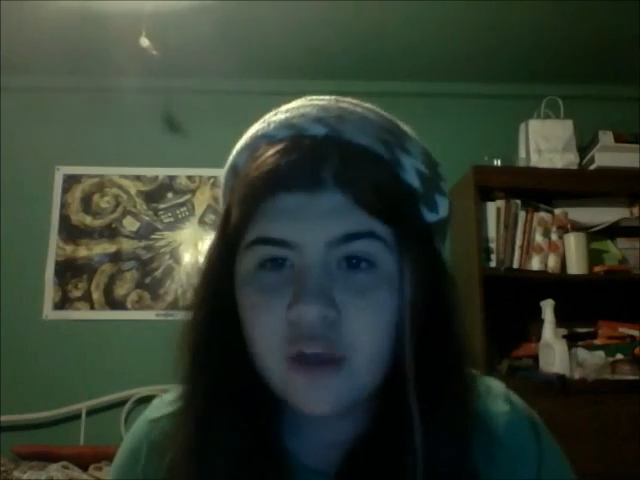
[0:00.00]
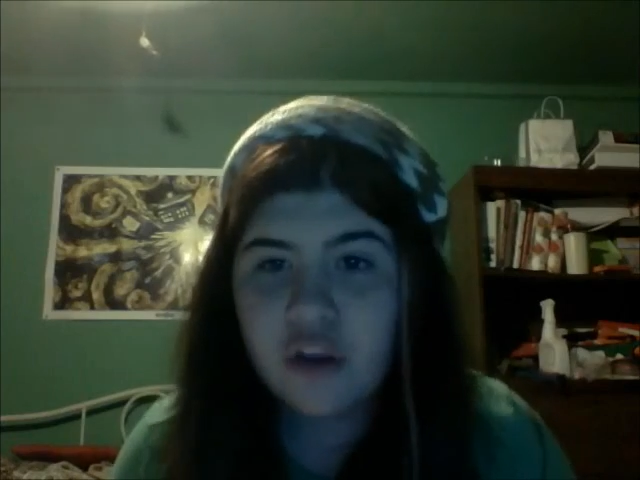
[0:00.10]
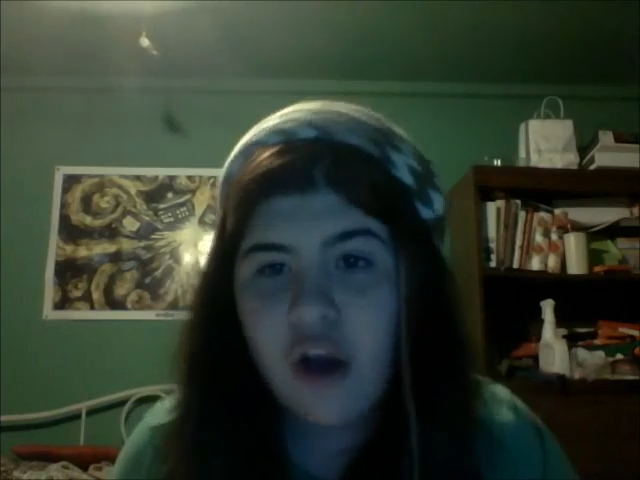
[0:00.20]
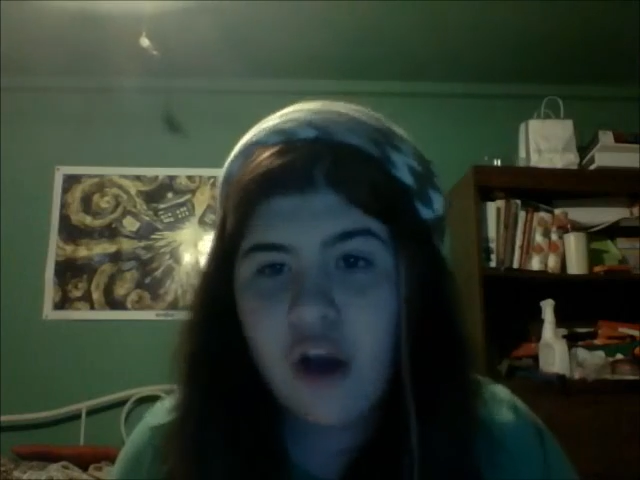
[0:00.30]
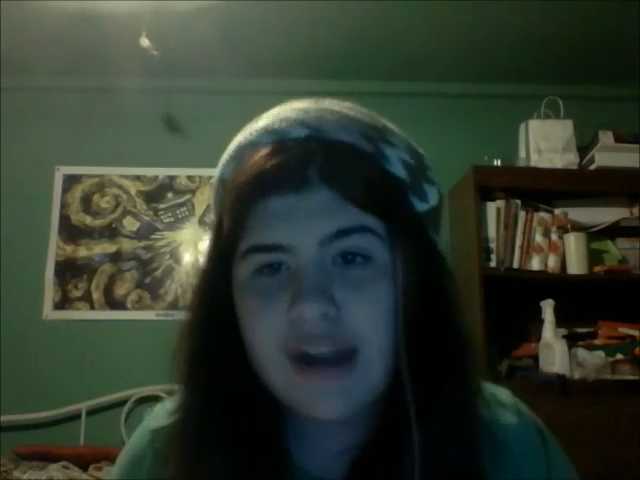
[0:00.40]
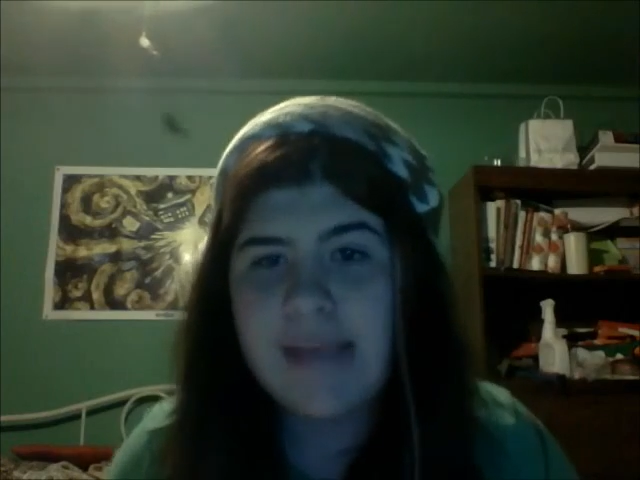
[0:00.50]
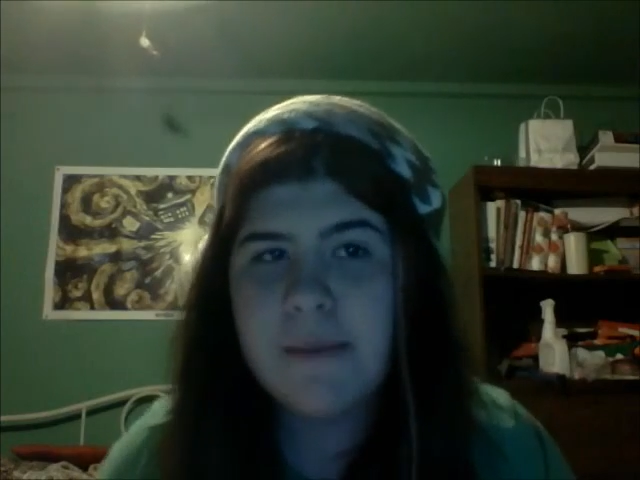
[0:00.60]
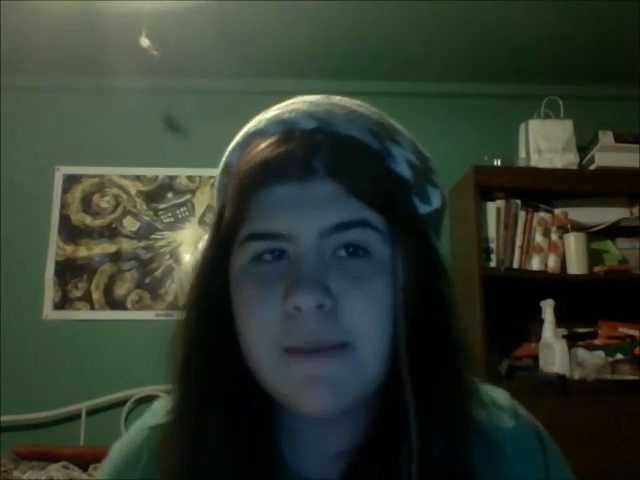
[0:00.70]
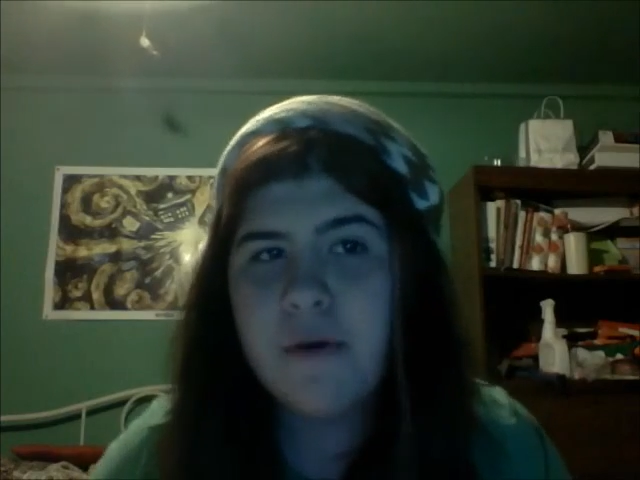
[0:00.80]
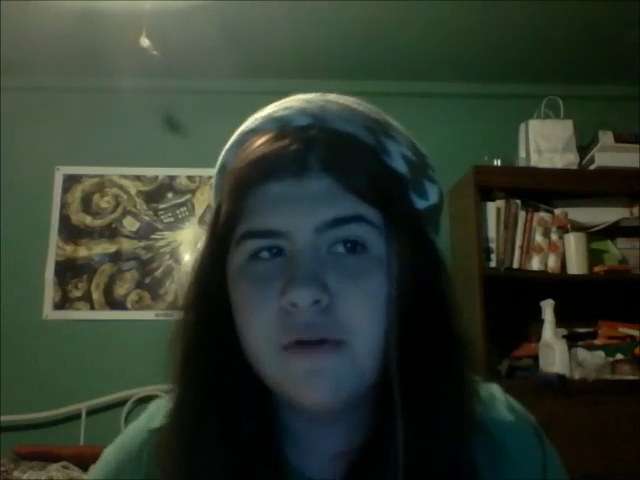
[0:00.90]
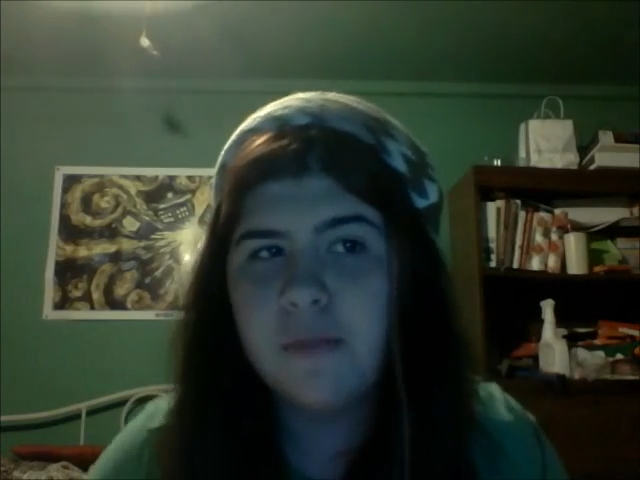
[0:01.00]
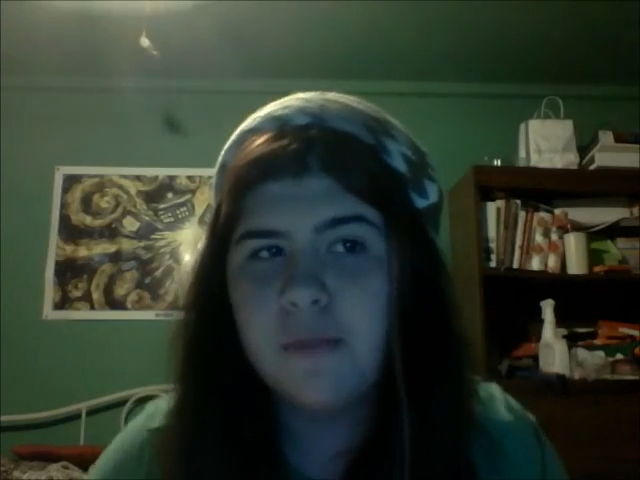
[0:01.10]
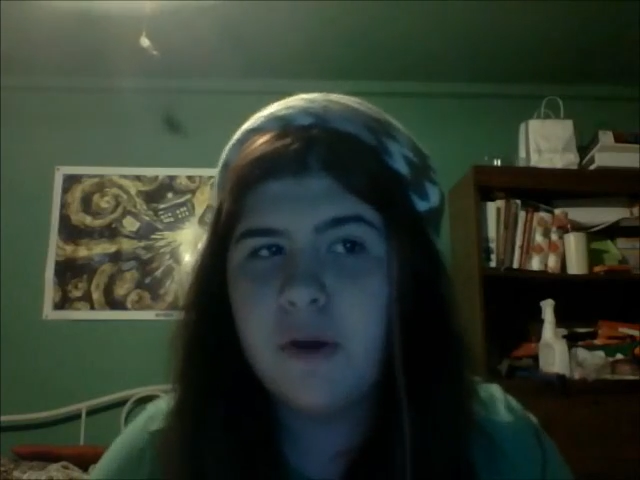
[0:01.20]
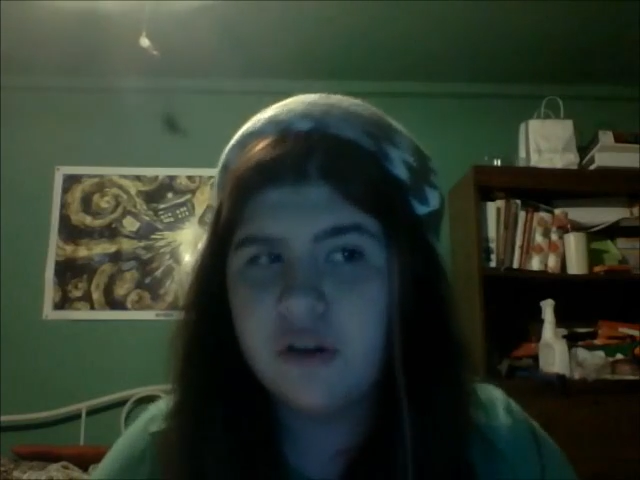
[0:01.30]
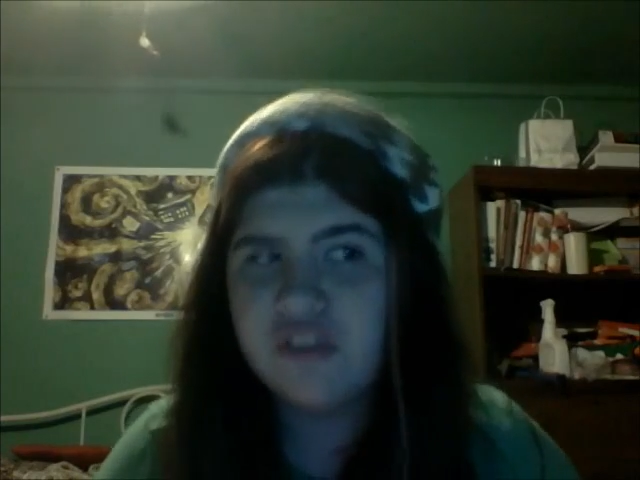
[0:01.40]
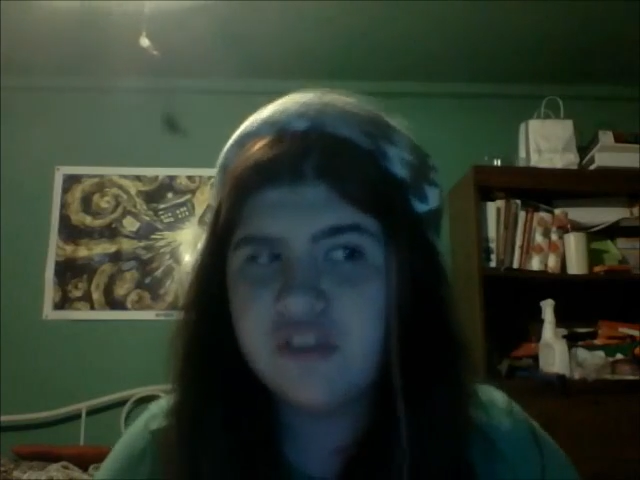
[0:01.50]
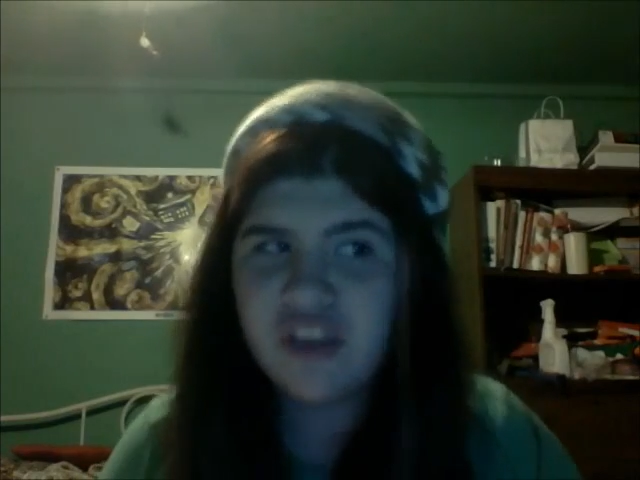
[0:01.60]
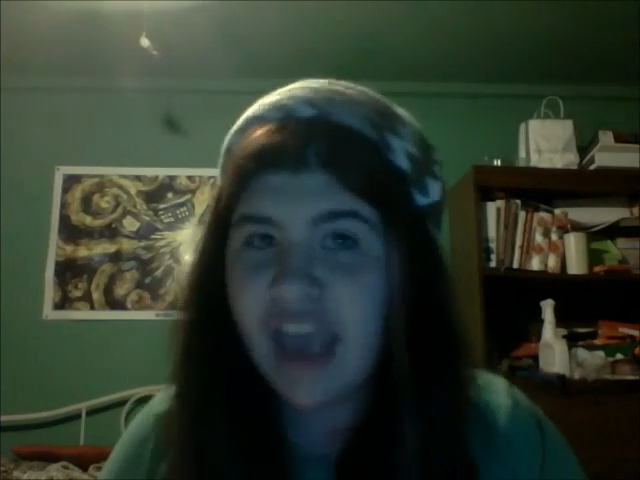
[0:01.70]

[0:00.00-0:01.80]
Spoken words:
guarding Amy Pond's books,